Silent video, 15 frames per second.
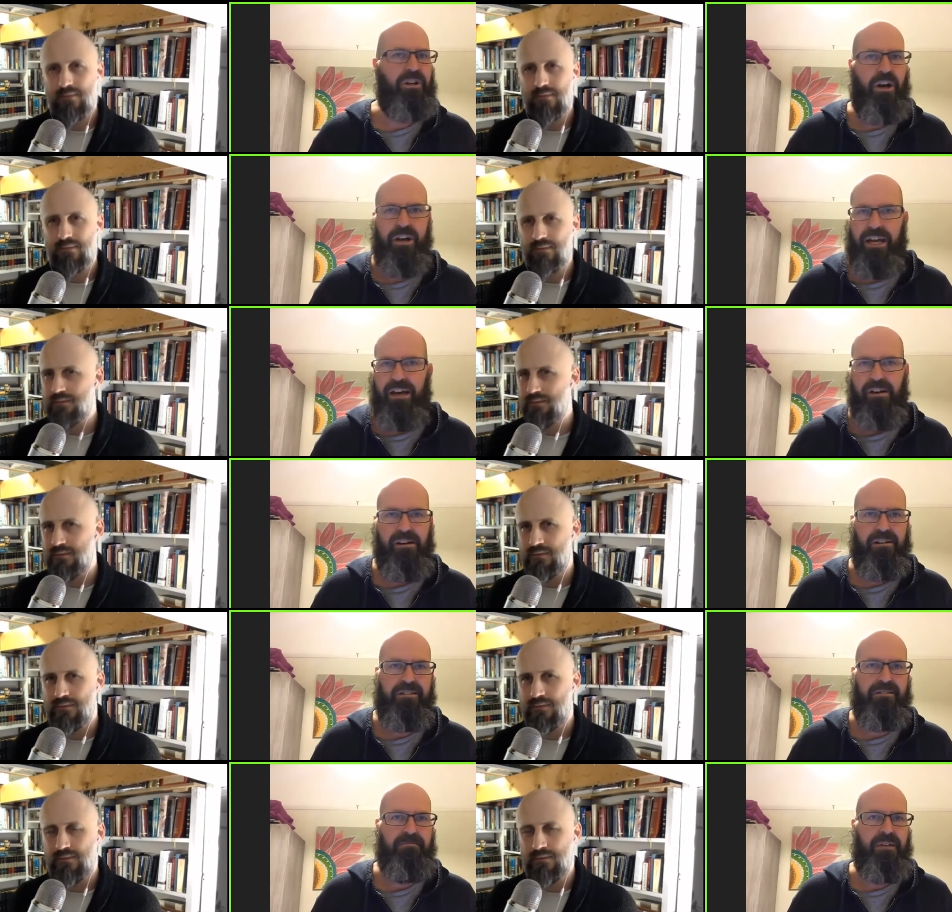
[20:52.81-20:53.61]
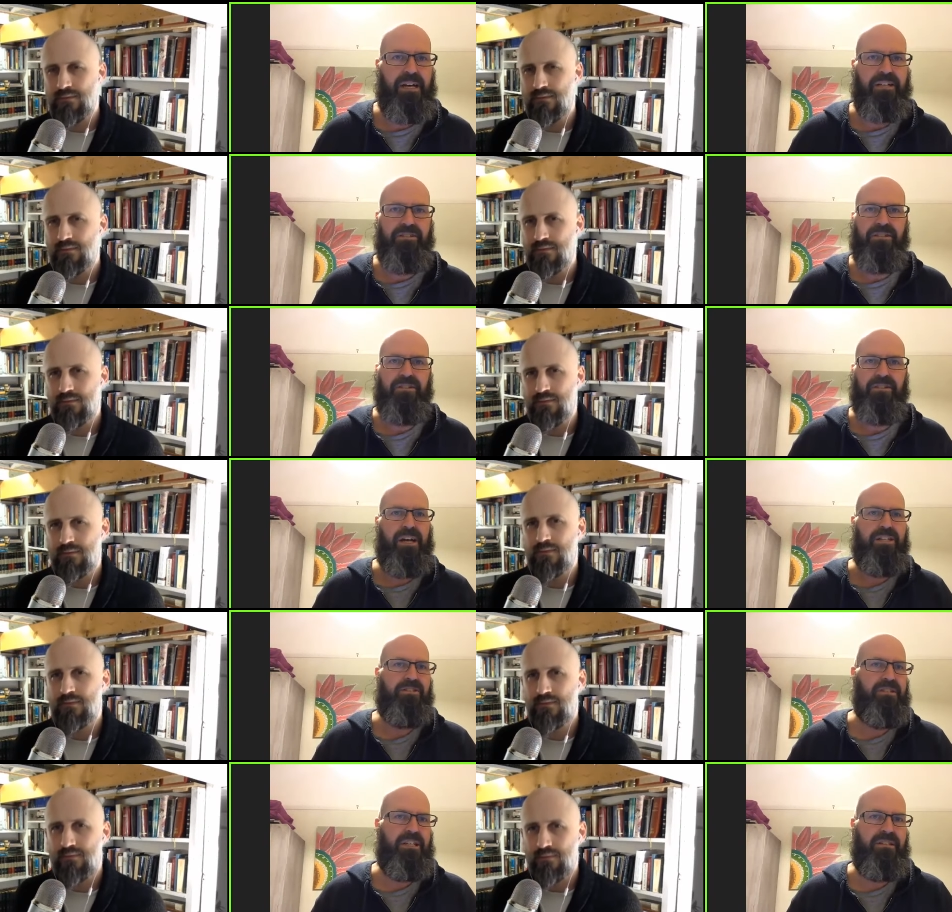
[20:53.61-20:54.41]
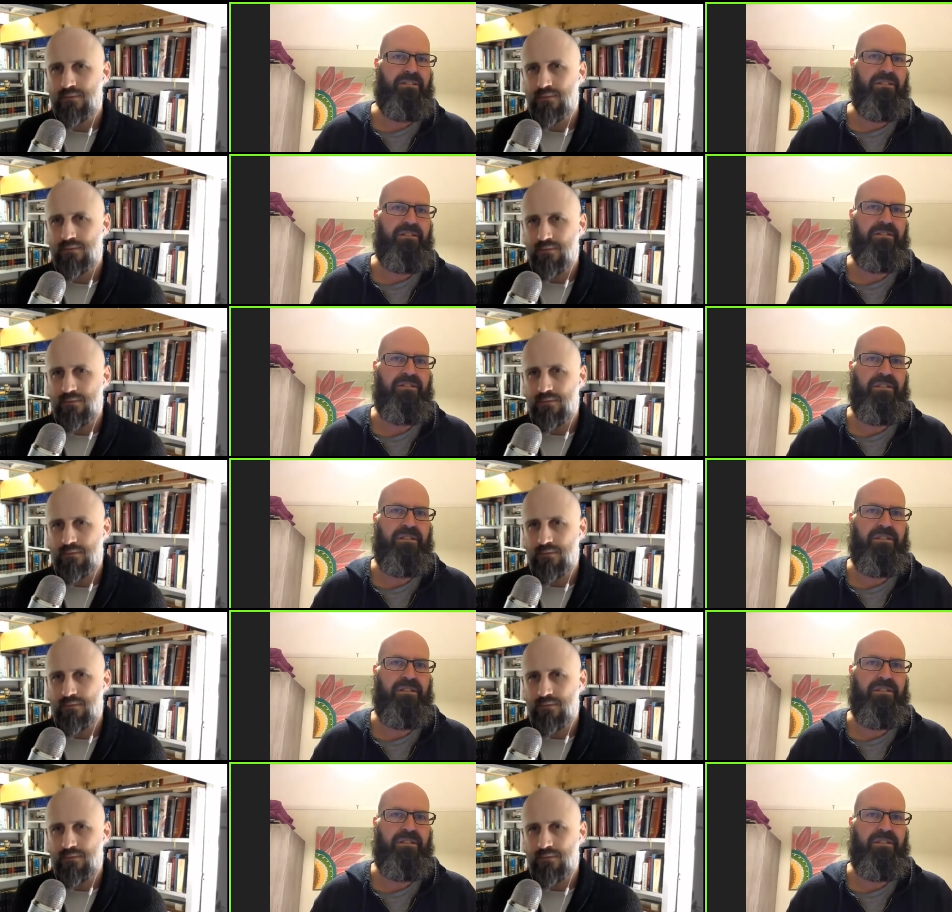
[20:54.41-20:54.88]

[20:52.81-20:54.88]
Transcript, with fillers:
Speaker 1: guide our hearts and minds in Christ Jesus.